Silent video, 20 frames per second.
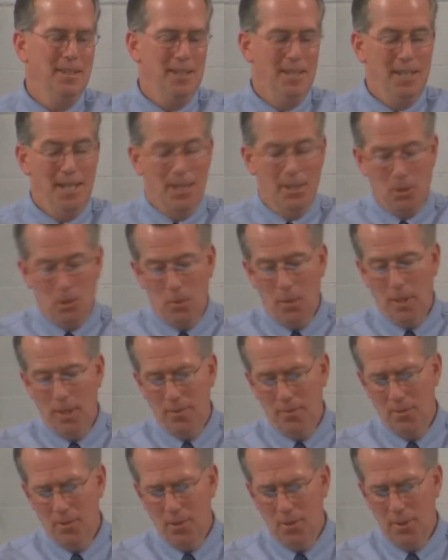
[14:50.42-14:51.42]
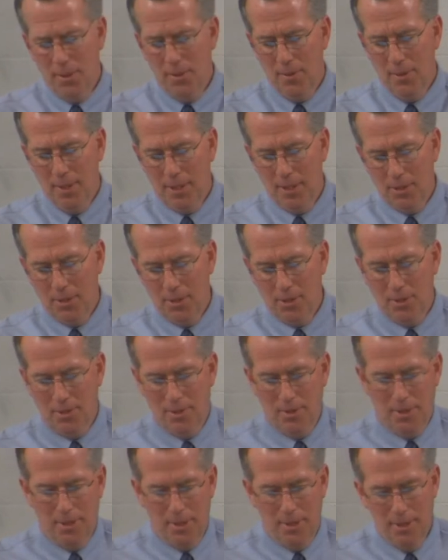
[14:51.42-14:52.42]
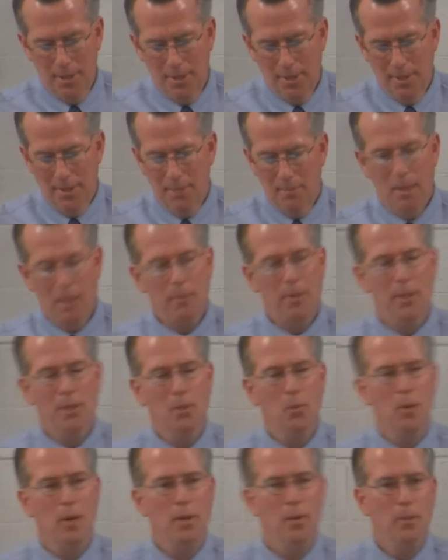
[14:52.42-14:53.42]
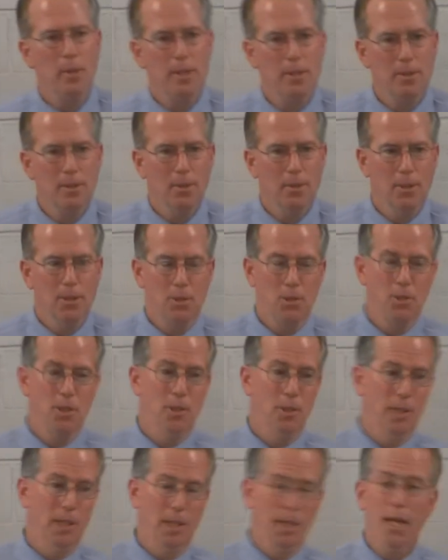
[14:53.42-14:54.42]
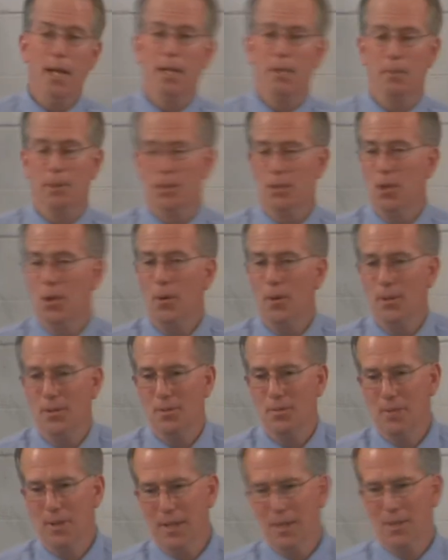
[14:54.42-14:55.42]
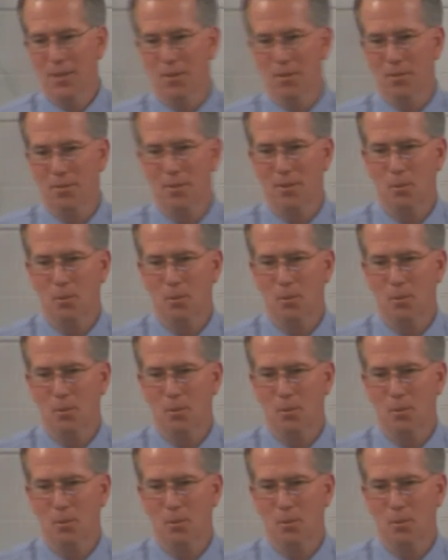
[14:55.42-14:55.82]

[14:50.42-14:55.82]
He has a way of doing things, maybe in the way we don't necessarily like, but it's always effective.